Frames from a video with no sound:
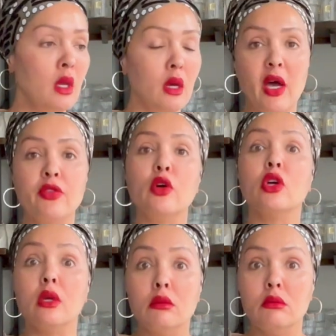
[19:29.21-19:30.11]
I feel
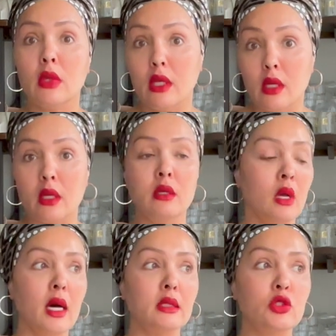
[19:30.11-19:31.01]
good eating it.
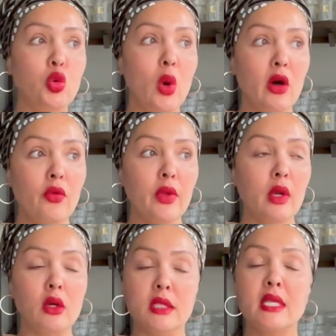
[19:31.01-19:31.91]
A 12
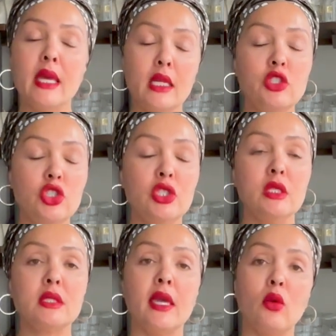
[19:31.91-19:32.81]
or a 10-inch
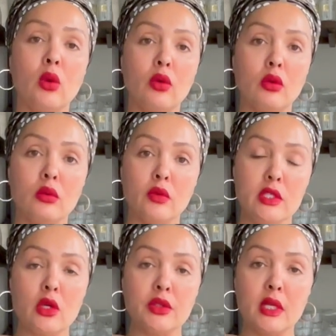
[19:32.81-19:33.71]
cheesecake will
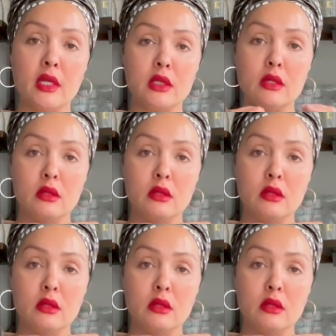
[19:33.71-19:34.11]
result in a